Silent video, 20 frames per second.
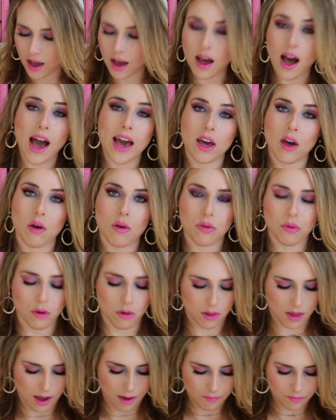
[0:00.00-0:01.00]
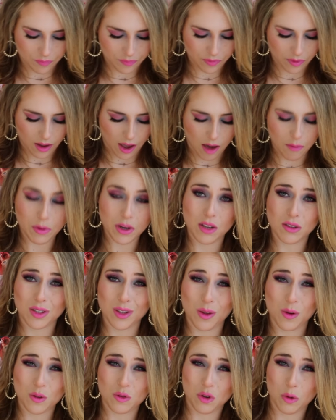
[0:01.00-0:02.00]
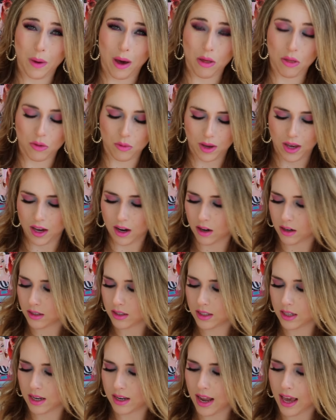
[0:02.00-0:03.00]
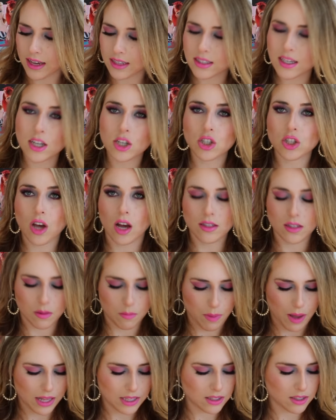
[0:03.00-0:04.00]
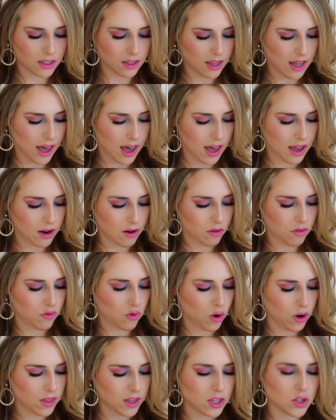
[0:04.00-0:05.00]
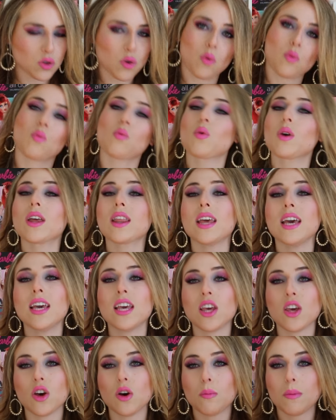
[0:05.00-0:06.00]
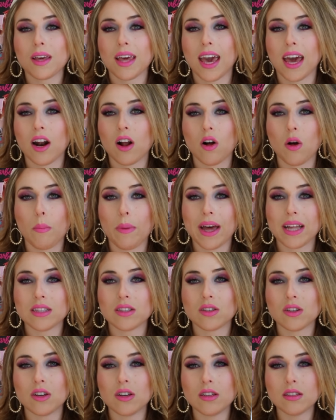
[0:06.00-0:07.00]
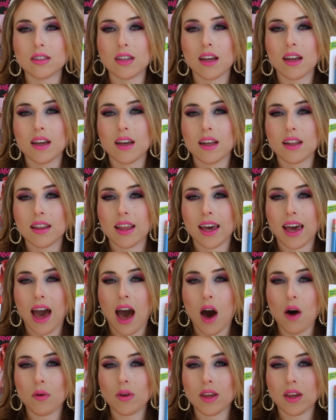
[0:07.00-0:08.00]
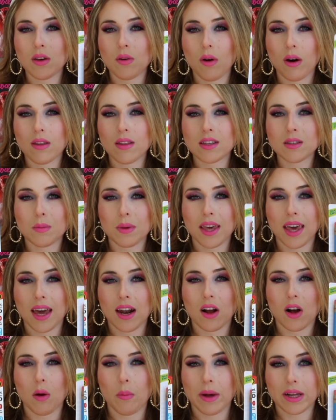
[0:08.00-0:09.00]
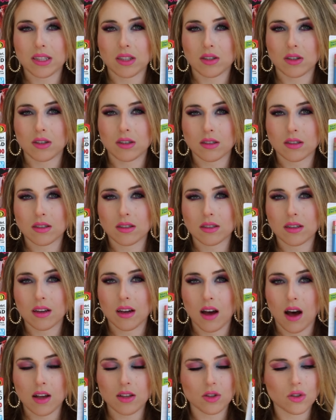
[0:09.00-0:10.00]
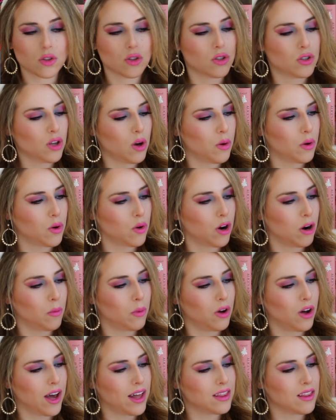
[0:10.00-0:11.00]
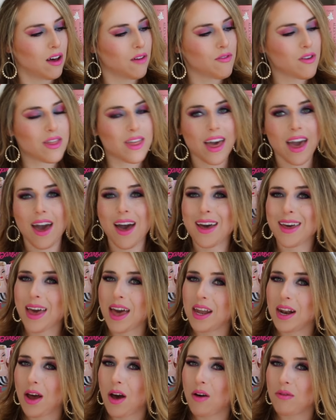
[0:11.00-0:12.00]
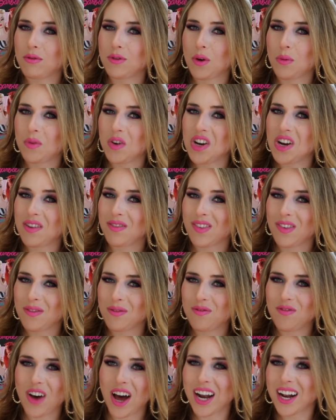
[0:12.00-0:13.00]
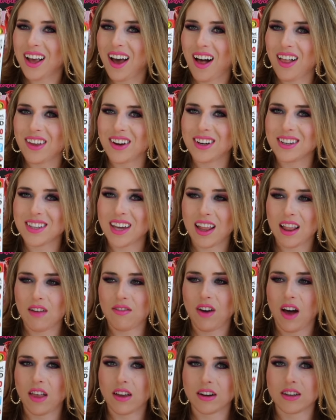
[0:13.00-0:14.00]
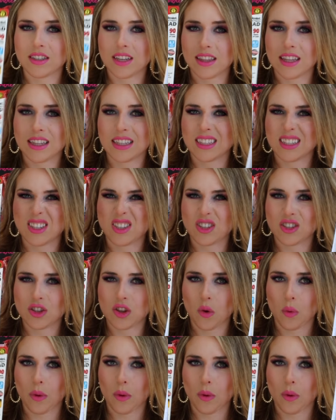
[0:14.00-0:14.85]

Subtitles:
I go through them. I've been using those for about 3 years. Next, I just got some pencil lead for these really cute mechanical pencils. Like, how cute are these mechanical pencils? So adorable. I love that they, again, have so many different fun colors. I love colors. And then this is just the